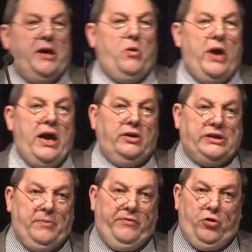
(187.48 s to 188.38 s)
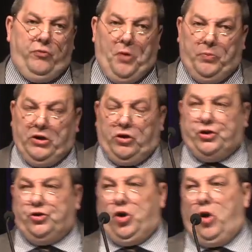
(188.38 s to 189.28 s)
be aware, some of you have probably
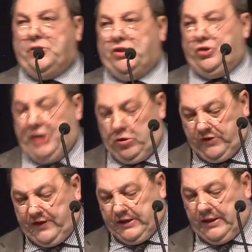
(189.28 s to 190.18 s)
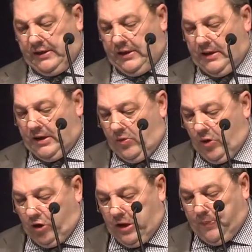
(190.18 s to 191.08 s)
lost your jobs as a result of it.
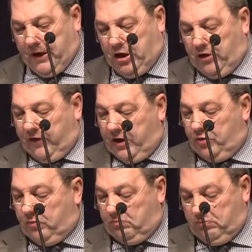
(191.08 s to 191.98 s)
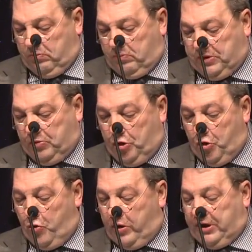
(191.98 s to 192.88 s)
We're on the brink of a
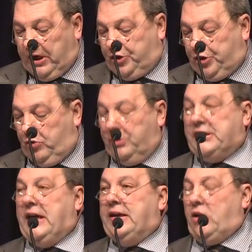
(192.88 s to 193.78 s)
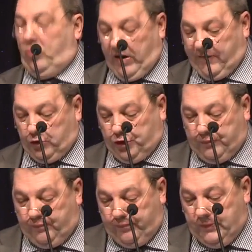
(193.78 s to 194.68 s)
new industrial and technical
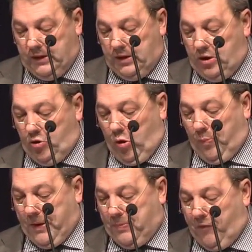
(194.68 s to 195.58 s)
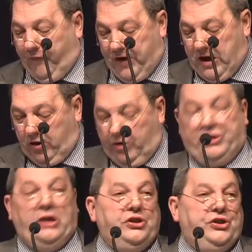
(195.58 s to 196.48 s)
revolution, where people fear
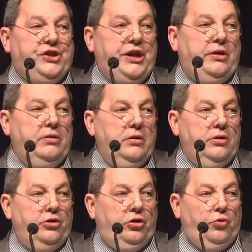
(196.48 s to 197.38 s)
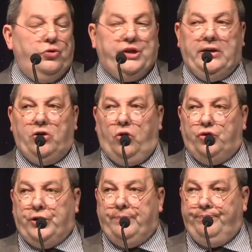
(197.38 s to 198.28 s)
redundancy through
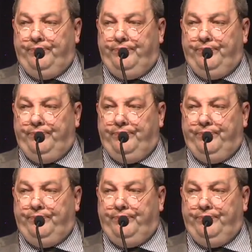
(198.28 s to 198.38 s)
technology.